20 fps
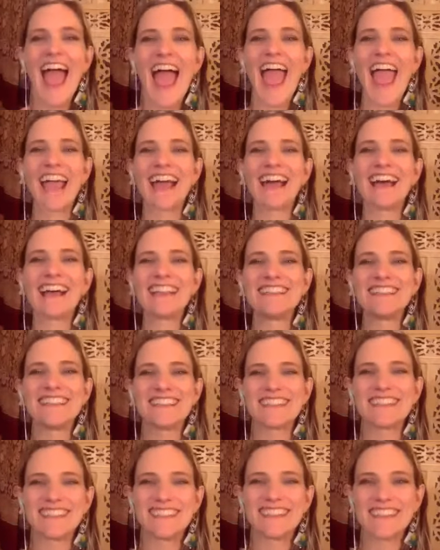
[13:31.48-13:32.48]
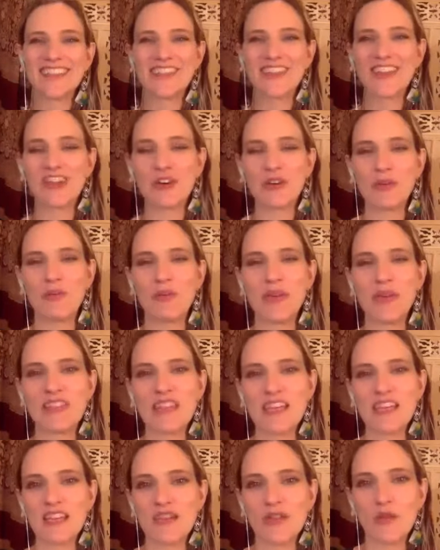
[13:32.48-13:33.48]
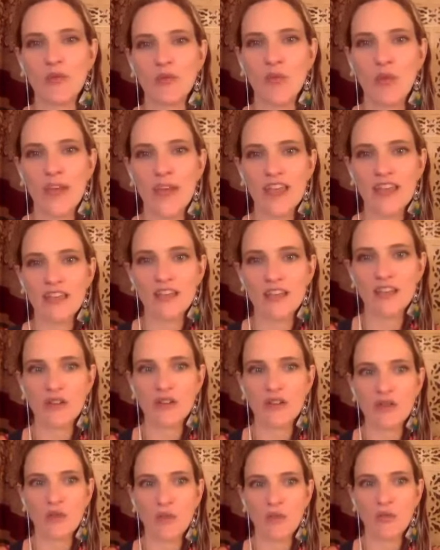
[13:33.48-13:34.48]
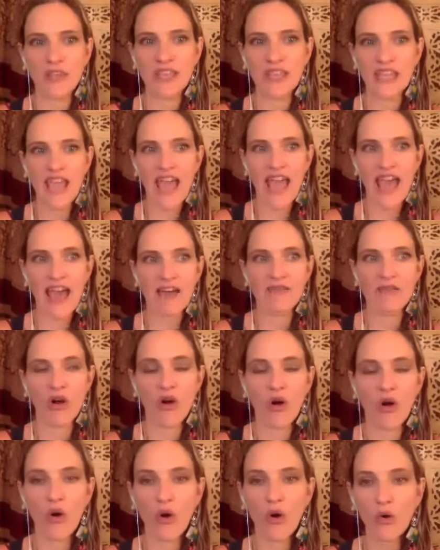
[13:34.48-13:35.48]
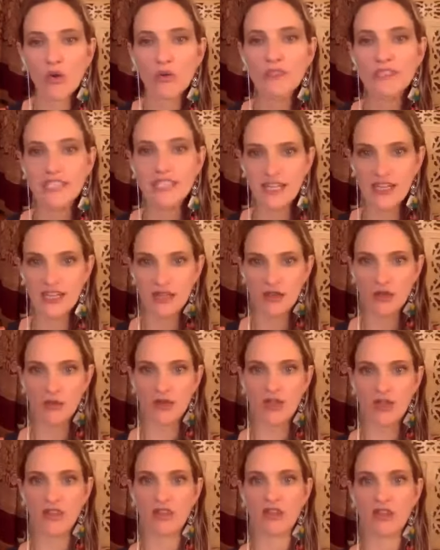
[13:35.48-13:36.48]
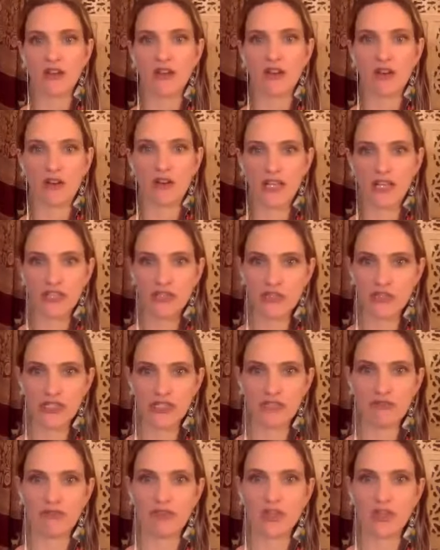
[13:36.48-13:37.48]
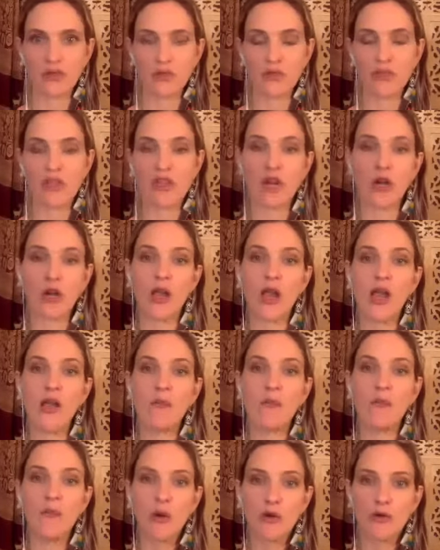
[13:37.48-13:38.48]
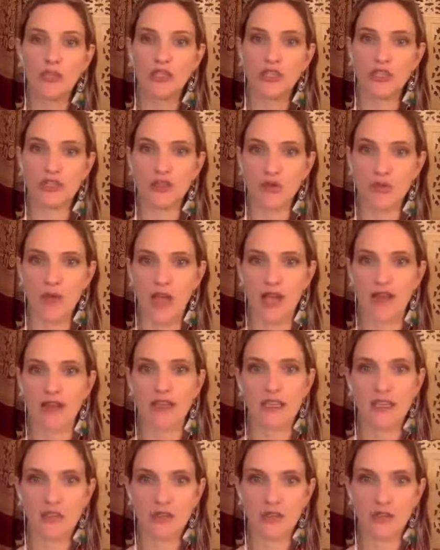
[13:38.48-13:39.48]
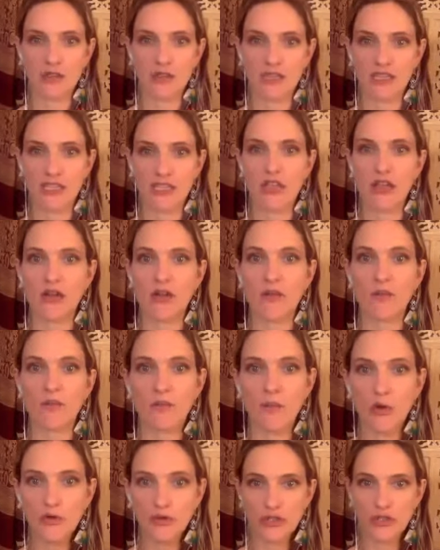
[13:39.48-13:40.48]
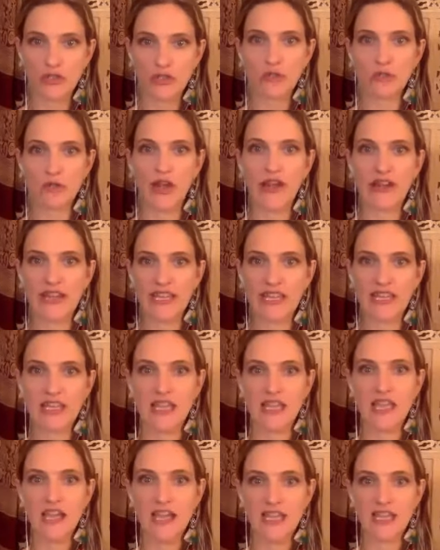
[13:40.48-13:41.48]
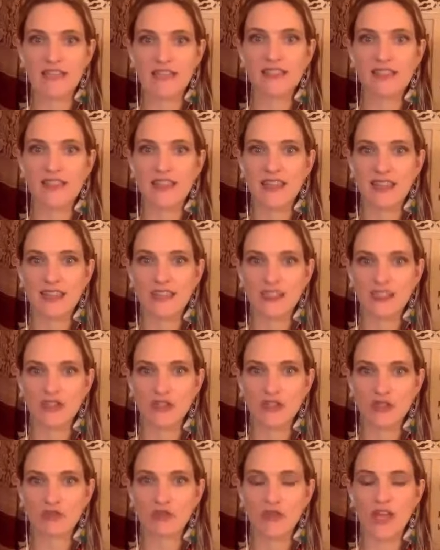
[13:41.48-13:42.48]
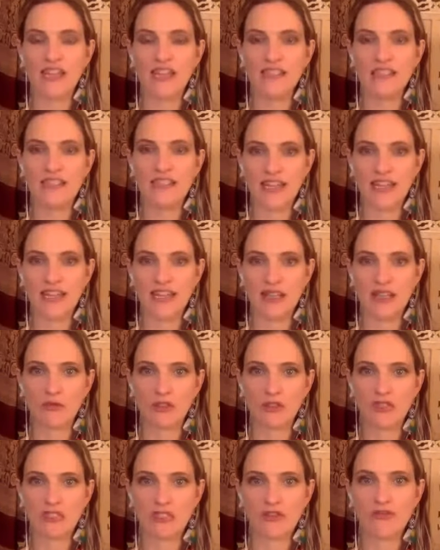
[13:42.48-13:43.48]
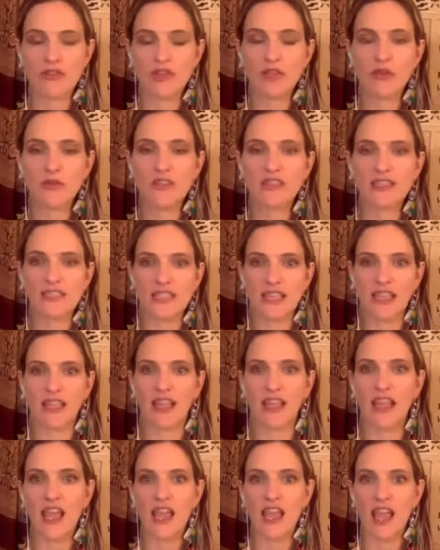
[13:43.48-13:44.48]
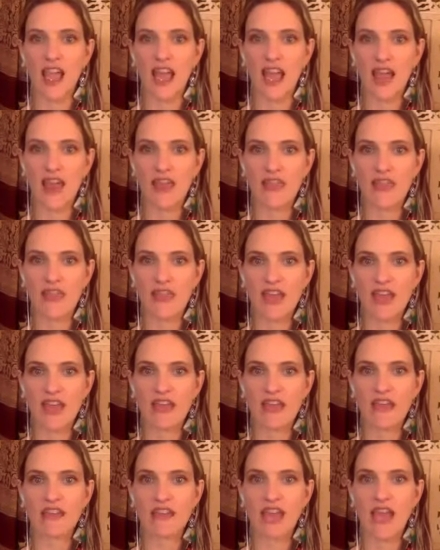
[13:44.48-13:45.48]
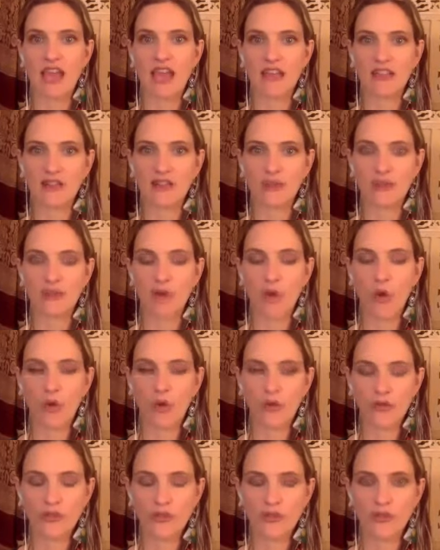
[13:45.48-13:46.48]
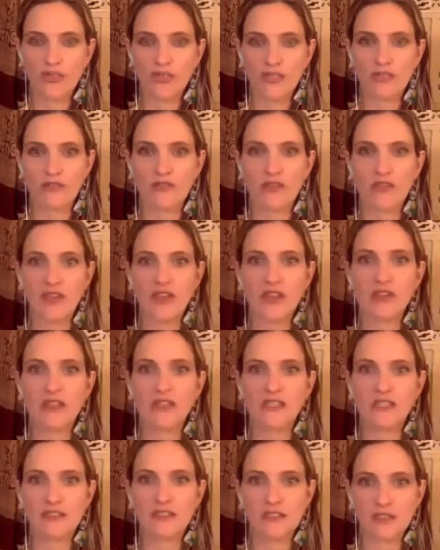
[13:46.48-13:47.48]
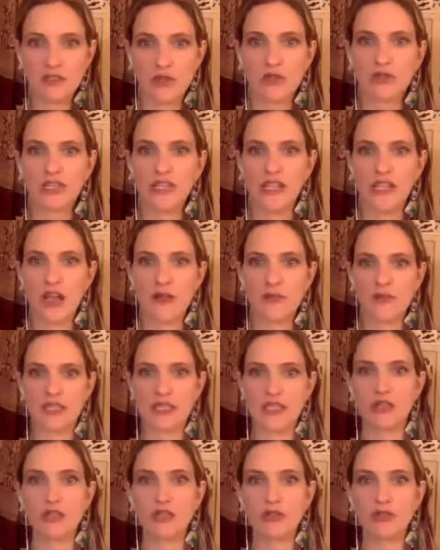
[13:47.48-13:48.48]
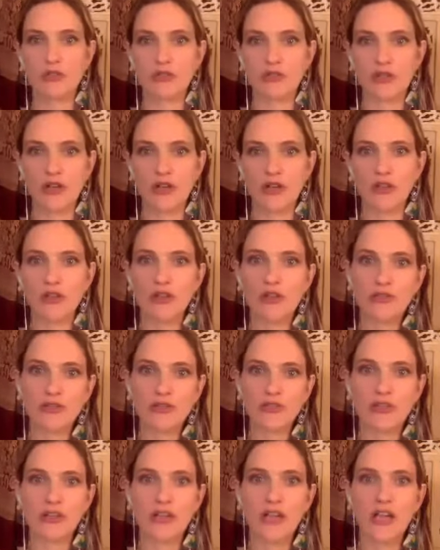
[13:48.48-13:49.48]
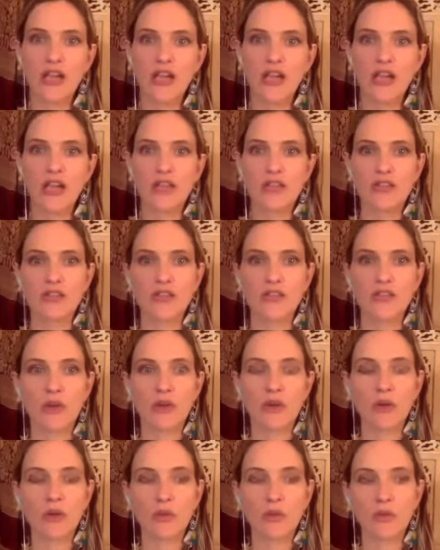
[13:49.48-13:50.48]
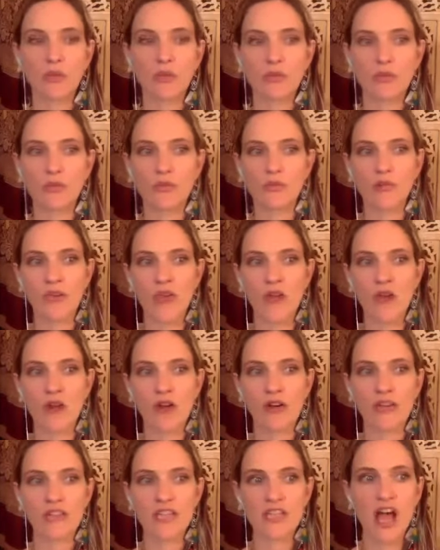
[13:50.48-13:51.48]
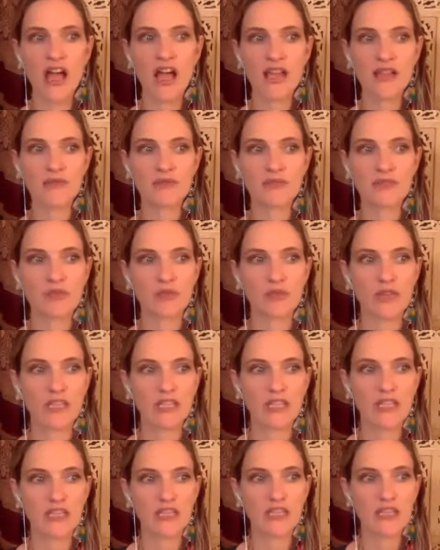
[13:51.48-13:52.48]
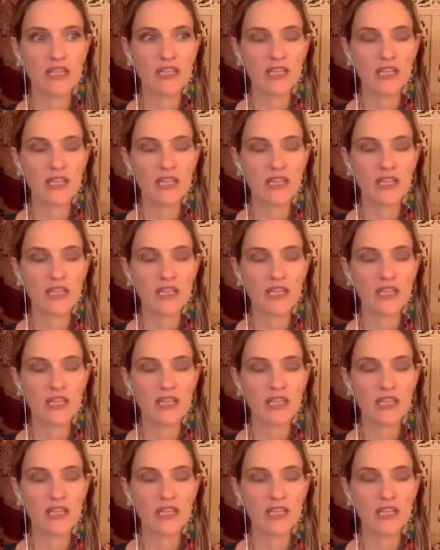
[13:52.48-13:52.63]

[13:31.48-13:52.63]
And, but that when we have a holding within our energy field, within our emotional body, usually our emotional body is the thing that starts resonating with this frequency. And then that sort of holds within the field and slowly comes in closer and closer. So there are times when